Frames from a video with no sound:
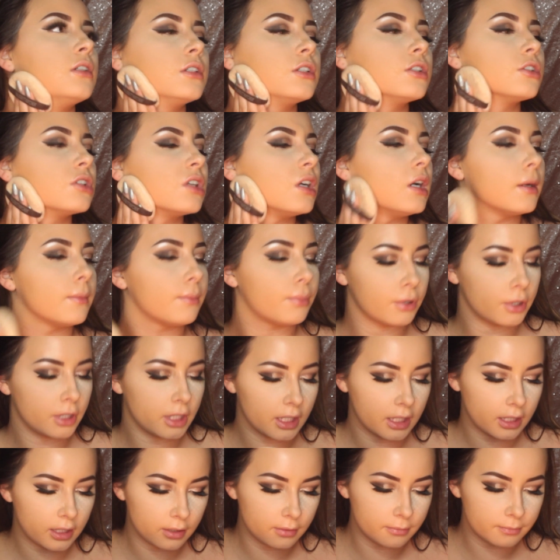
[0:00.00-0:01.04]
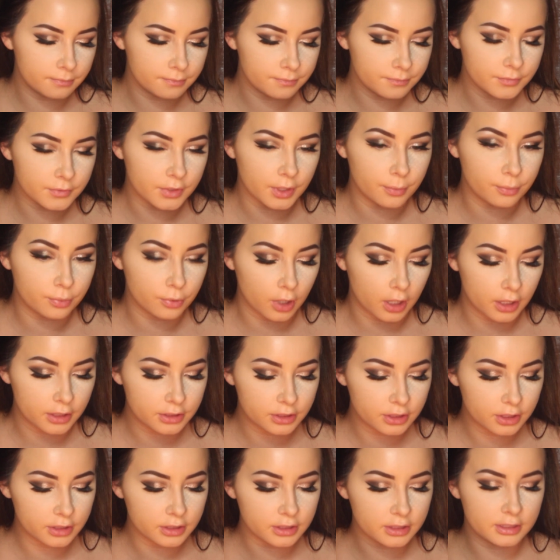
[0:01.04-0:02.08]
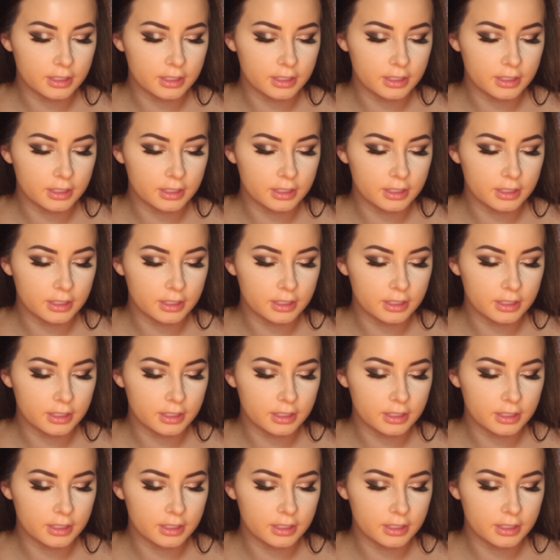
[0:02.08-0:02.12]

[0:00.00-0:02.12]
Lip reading: you're not putting the bronzer and